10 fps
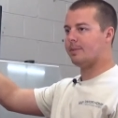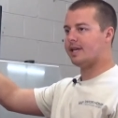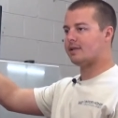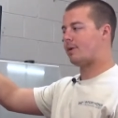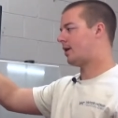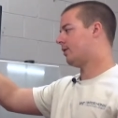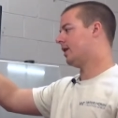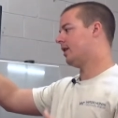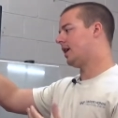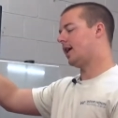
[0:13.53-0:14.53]
base model,
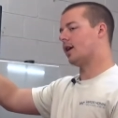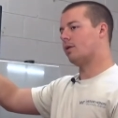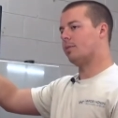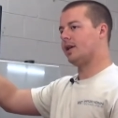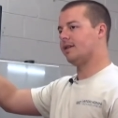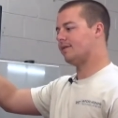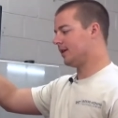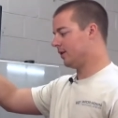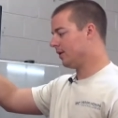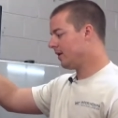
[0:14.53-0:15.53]
and the 800P-FL.